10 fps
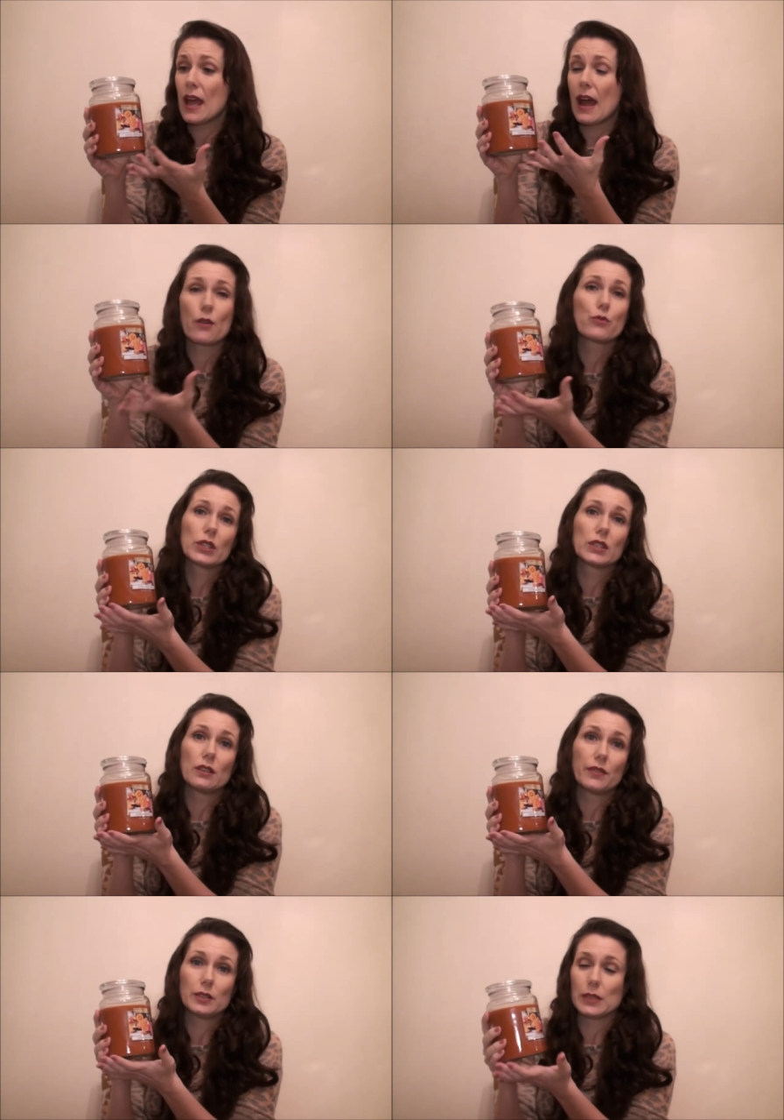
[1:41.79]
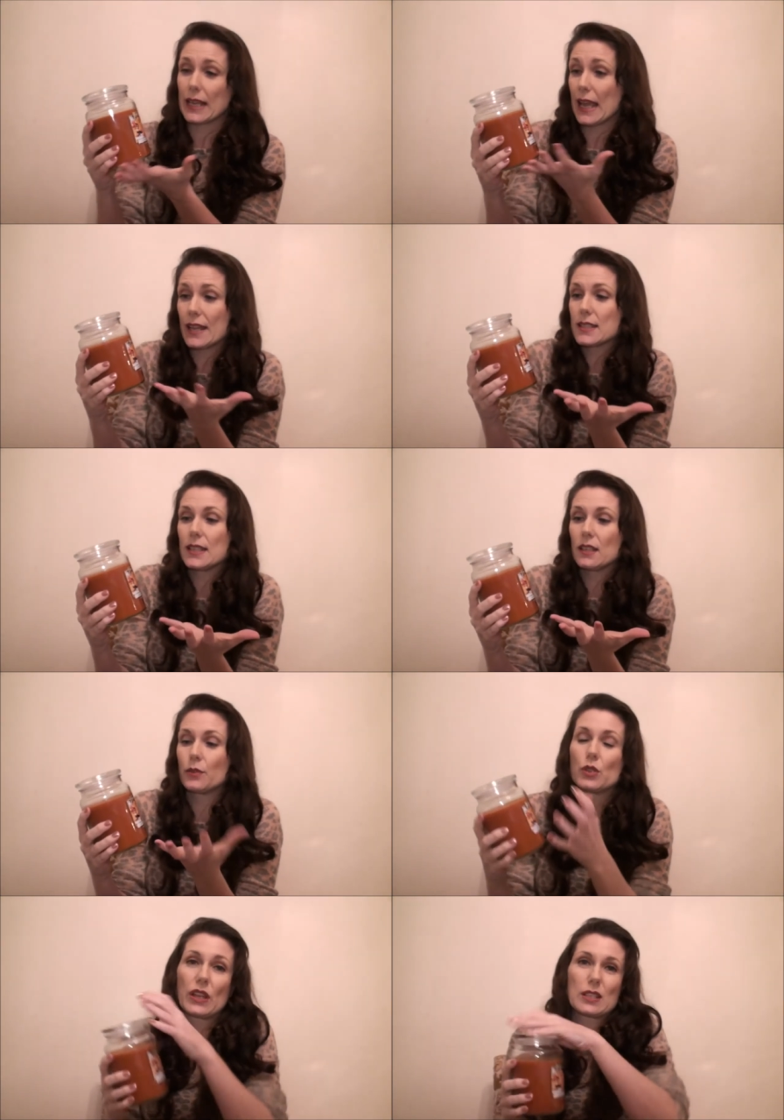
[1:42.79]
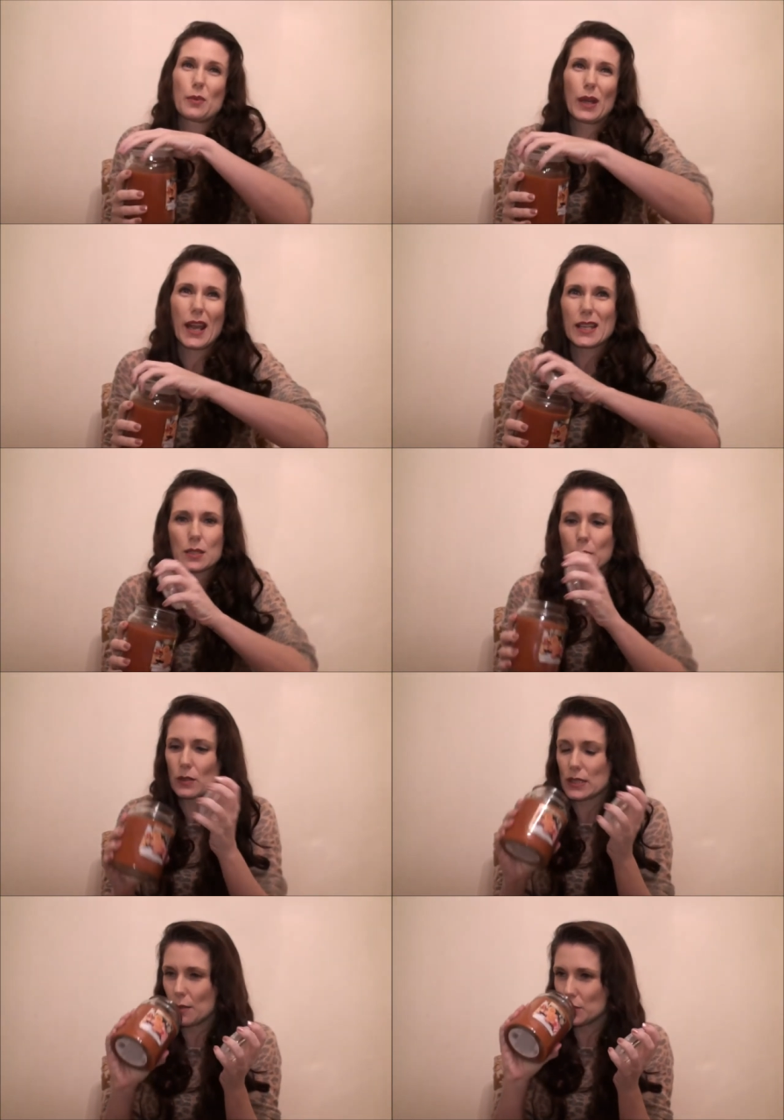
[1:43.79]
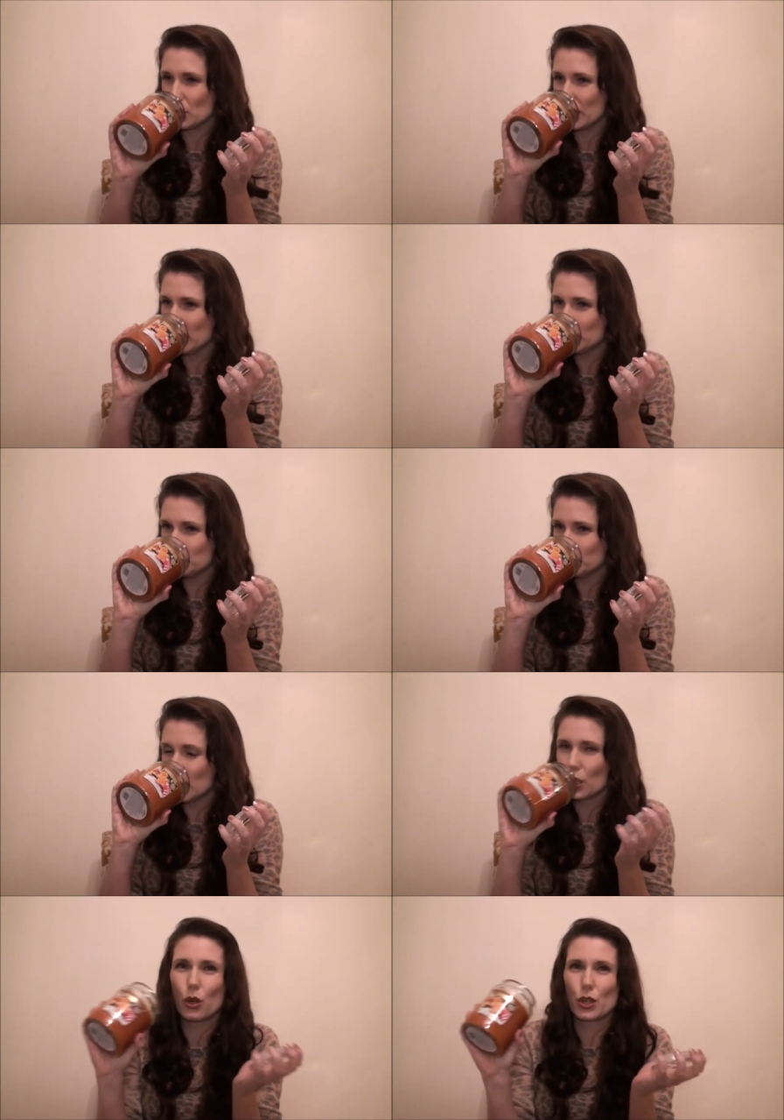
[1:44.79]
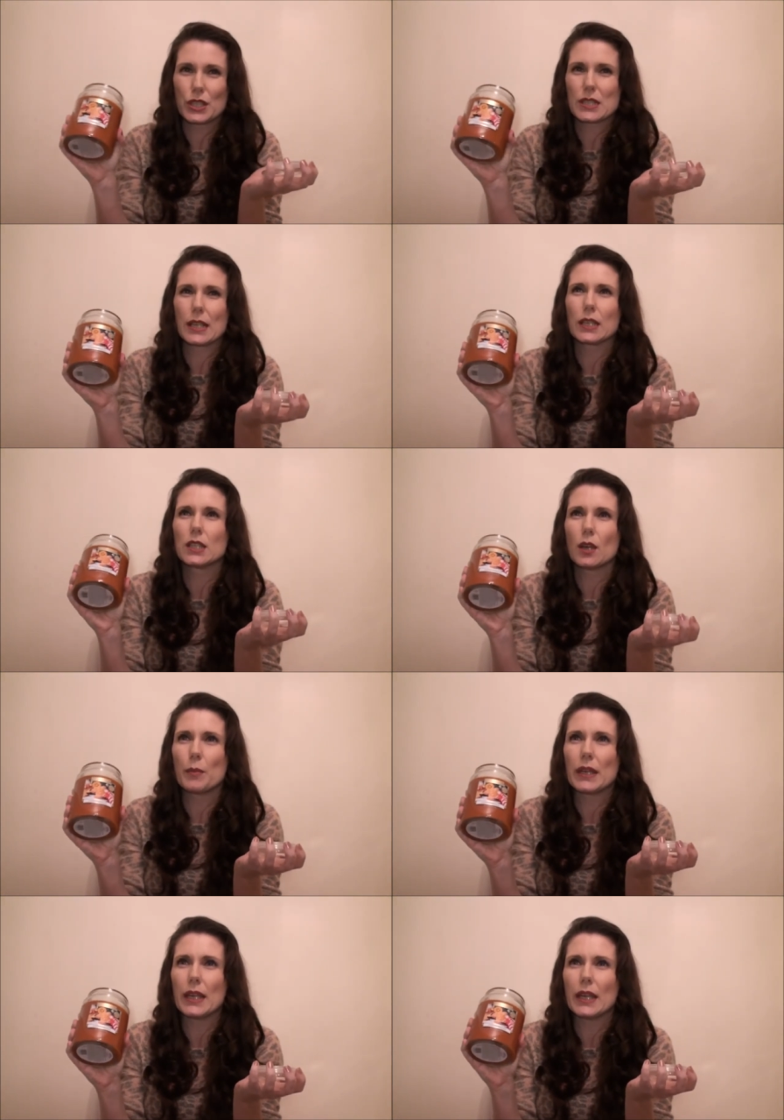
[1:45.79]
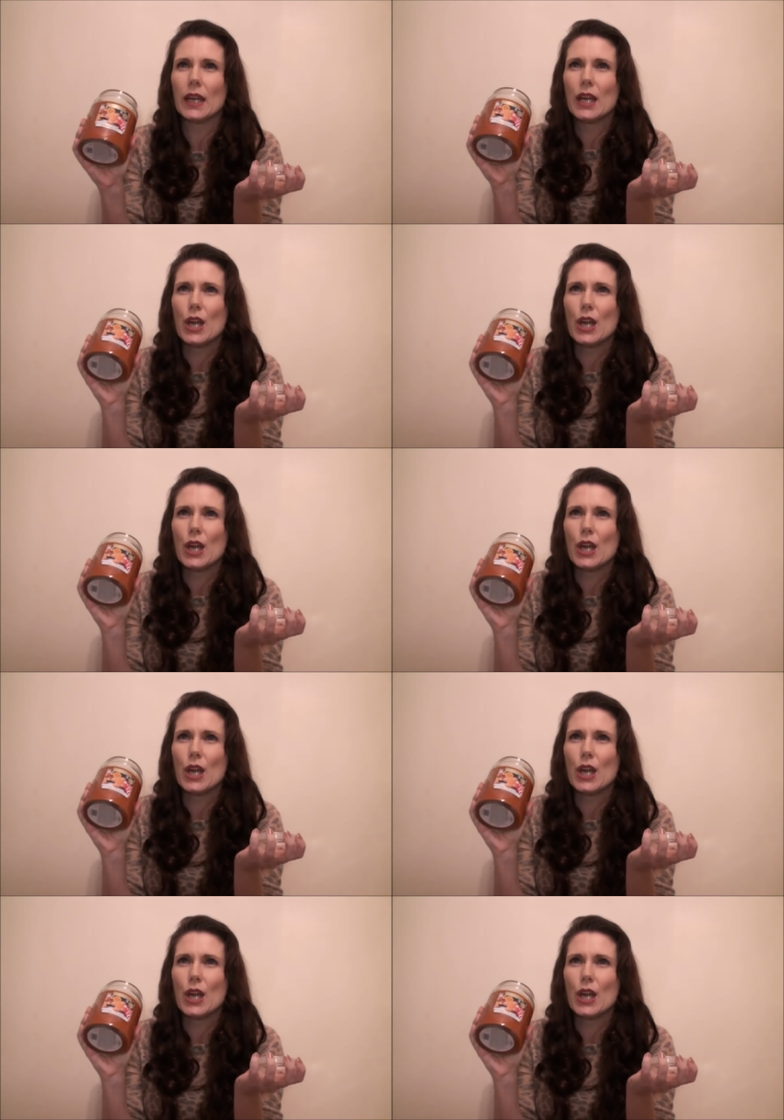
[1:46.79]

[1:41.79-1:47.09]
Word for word: I really love it I can't say enough good things about it it smells absolutely gorgeous like yummy